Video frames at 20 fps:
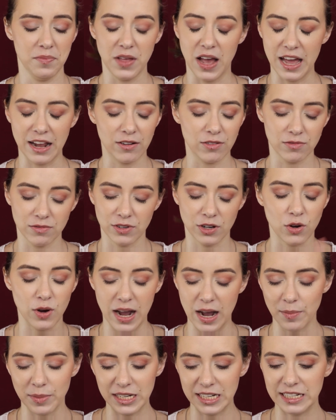I don't know
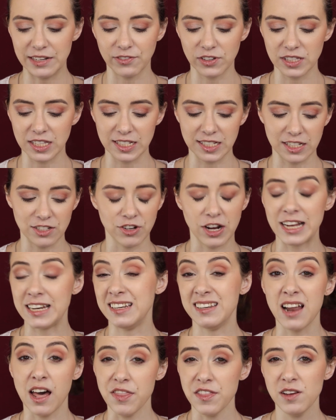how many different things I tried.
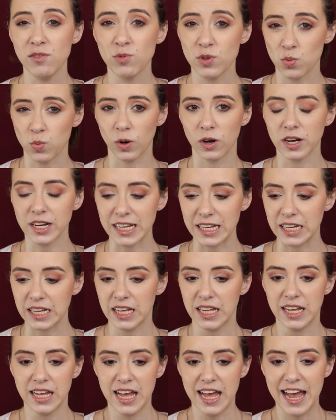Nothing was working.
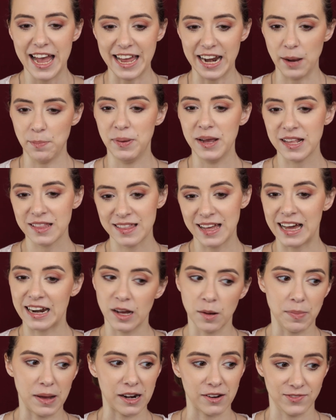And I picked that
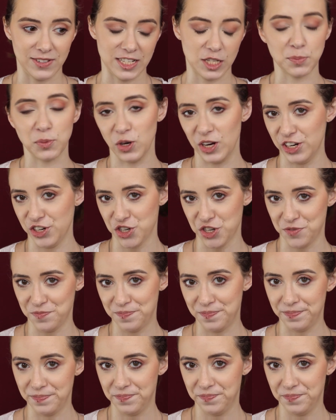up out of desperation.